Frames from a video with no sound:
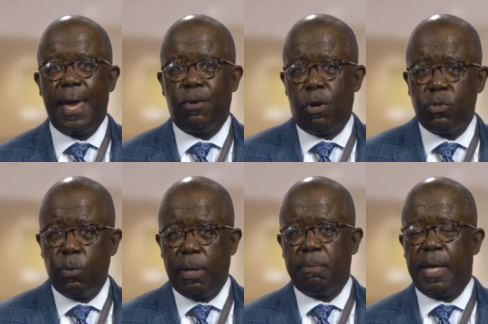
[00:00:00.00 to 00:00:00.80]
and
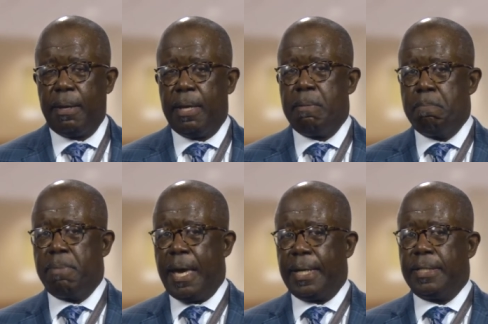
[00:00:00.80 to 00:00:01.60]
also Im
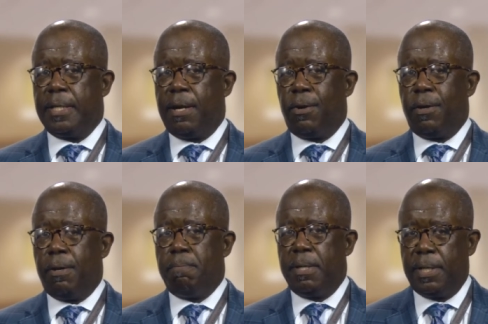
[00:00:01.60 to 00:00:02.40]
impacted our
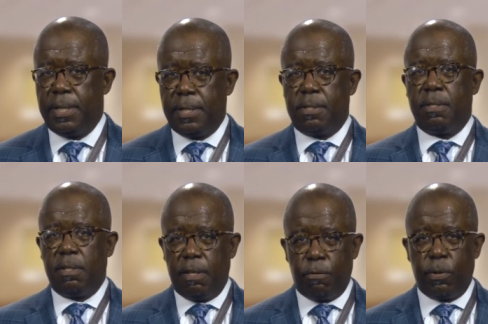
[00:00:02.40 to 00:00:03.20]
ability to
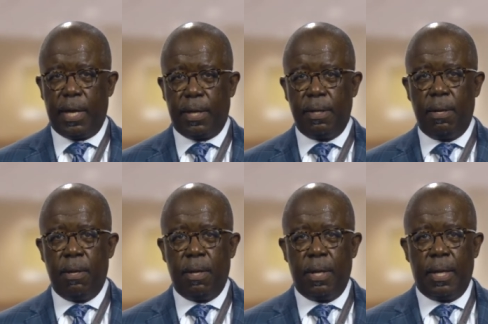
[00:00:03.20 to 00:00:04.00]
deliver deliver that.
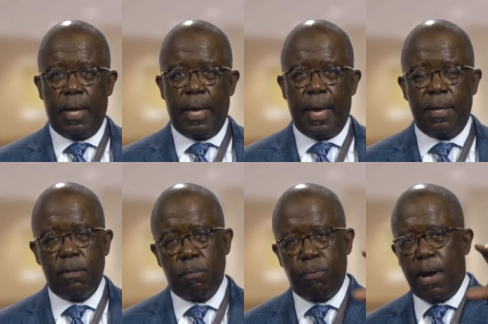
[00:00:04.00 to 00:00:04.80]
And in
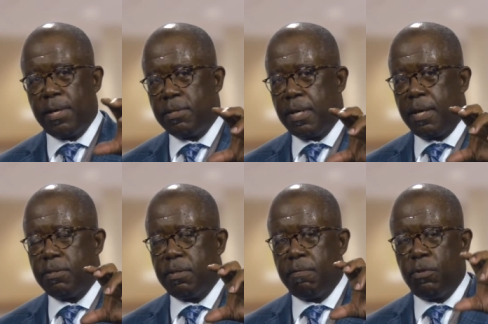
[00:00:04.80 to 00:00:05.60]
the
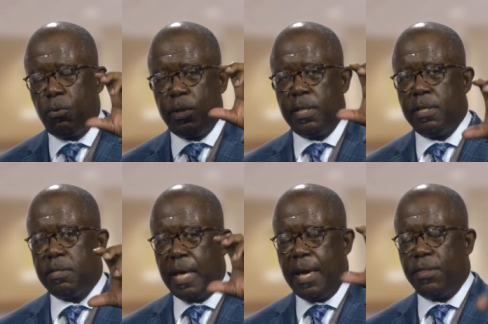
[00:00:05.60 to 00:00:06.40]
process of doing
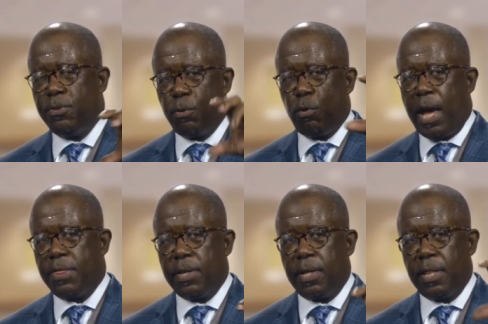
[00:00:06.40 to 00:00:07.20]
these
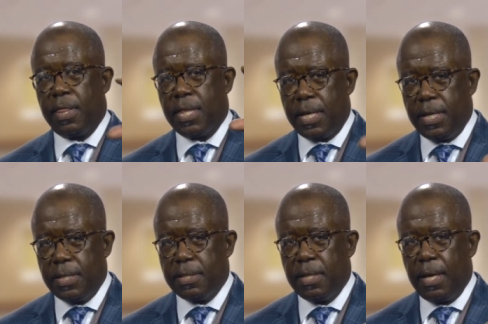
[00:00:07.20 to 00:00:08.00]
ethnographic
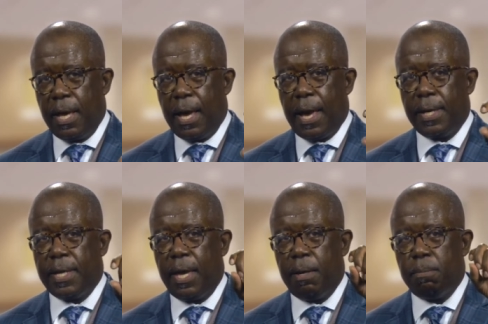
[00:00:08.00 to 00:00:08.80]
things, I
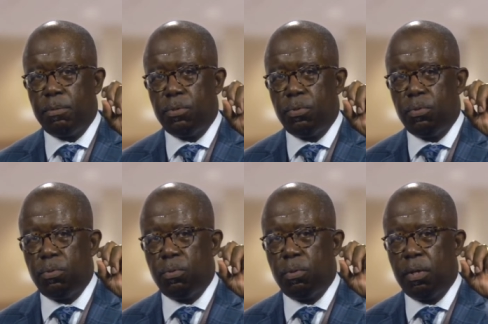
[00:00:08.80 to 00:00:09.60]
came to